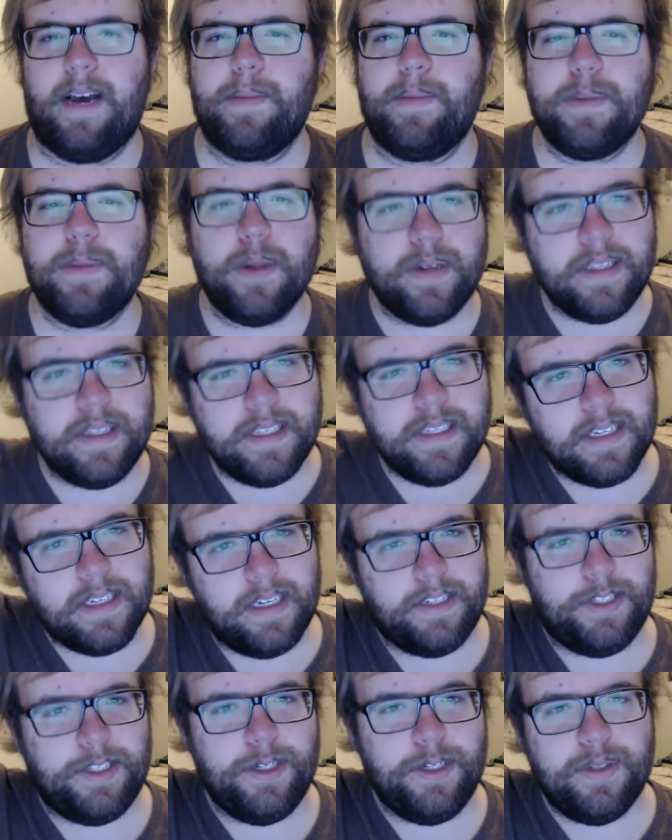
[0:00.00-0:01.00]
I'm uploading this
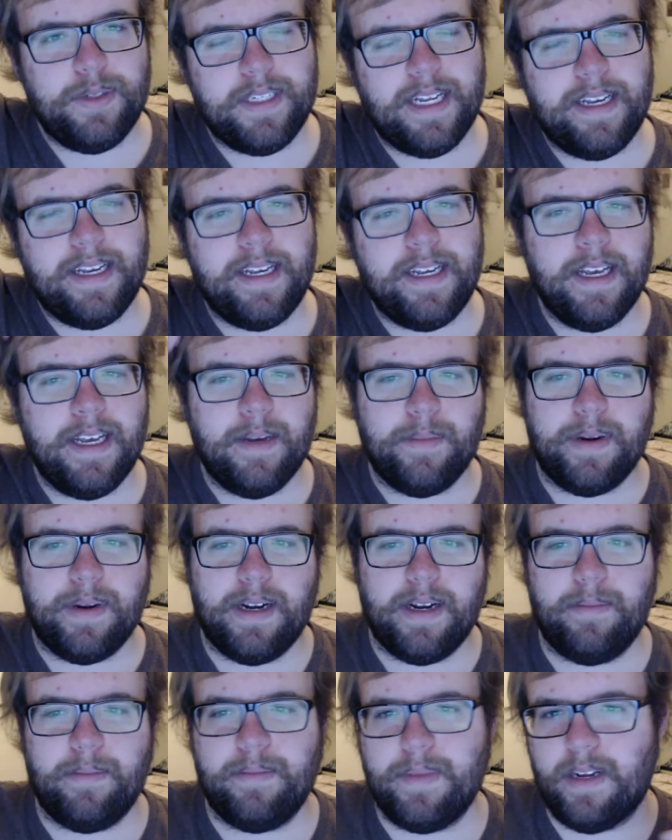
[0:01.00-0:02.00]
on a Tuesday,
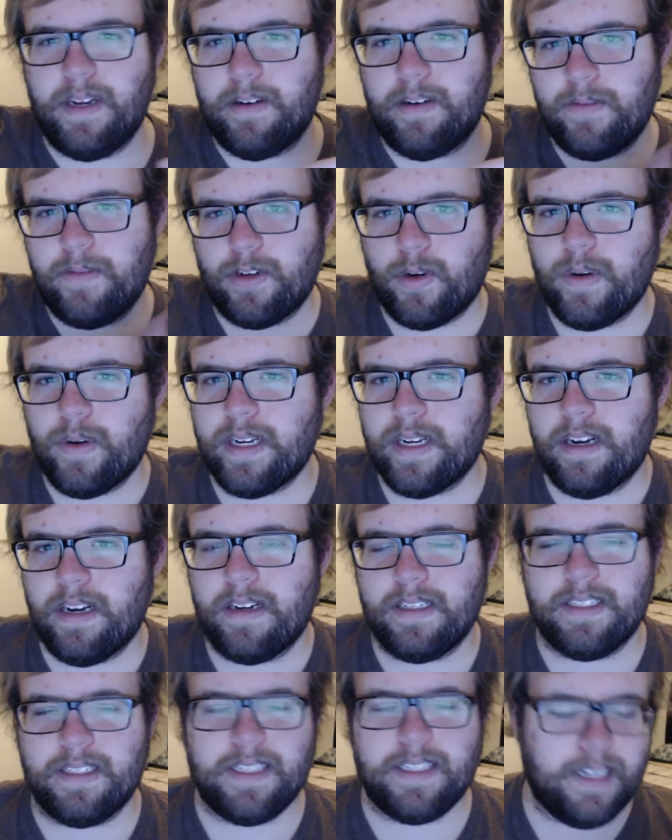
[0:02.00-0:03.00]
but I'm recording it
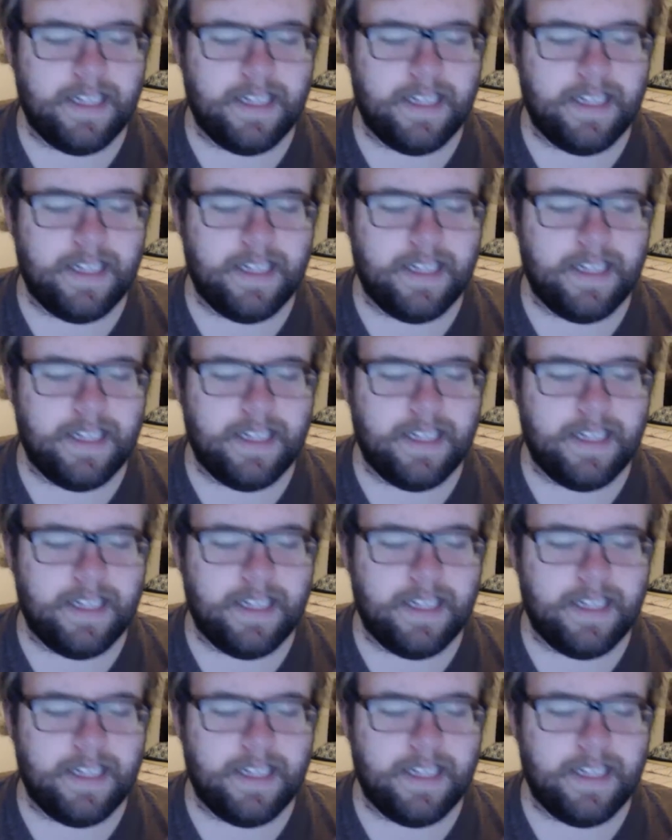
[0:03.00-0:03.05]
on a